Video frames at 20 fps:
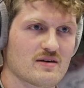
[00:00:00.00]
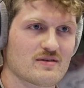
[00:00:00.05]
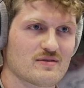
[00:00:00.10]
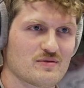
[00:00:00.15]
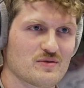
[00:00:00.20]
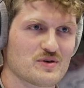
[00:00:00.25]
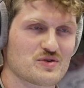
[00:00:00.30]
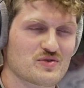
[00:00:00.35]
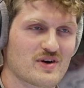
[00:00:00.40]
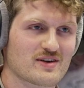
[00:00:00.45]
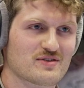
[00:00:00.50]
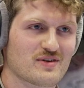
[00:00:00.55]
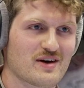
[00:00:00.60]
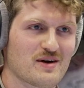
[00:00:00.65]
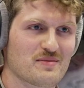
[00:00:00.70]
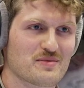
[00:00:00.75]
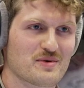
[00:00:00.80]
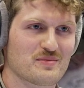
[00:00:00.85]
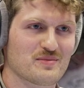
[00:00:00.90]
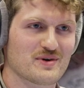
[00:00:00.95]
try to
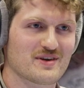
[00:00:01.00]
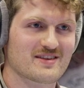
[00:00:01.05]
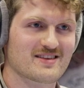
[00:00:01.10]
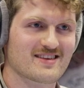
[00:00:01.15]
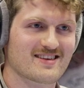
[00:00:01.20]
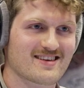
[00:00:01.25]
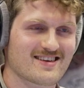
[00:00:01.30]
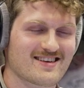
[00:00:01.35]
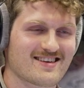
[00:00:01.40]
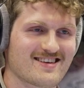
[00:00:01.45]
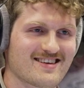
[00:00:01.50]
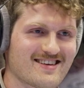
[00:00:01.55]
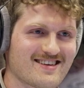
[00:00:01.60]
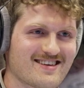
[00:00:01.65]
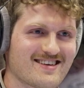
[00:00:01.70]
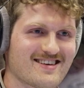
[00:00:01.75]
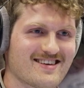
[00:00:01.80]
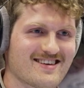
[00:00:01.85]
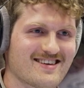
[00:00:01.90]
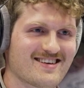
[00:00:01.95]
help them with.
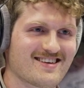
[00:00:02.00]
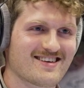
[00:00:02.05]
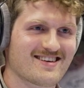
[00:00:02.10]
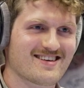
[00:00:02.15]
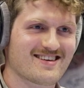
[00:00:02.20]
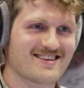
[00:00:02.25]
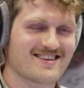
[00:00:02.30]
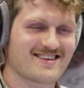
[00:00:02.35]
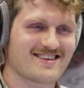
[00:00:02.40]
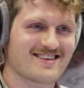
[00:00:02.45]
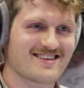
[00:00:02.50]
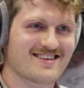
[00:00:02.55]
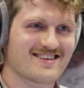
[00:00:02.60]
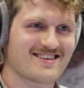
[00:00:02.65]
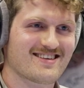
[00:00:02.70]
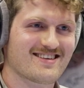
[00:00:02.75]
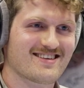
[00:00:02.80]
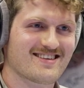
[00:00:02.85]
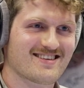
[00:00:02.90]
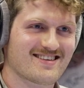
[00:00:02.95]
Okay,
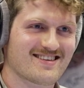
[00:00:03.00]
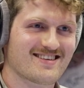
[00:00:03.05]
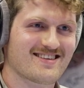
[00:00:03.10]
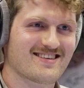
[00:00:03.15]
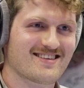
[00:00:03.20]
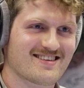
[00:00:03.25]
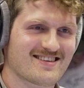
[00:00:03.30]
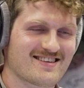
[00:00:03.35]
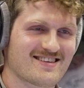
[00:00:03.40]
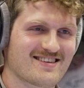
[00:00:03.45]
cool.